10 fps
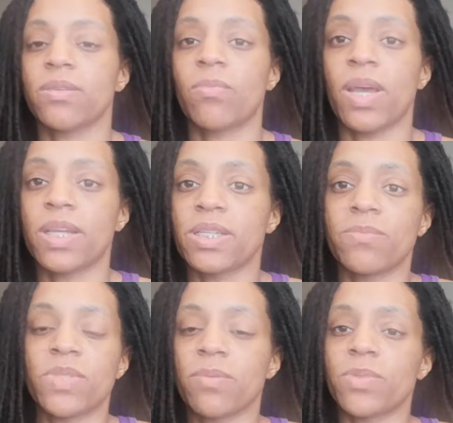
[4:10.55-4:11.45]
my
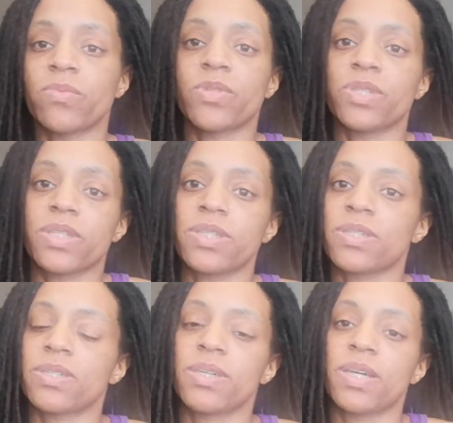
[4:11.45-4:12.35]
symptoms were
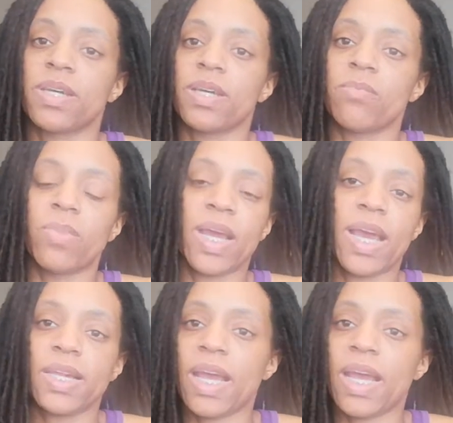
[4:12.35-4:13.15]
just bad.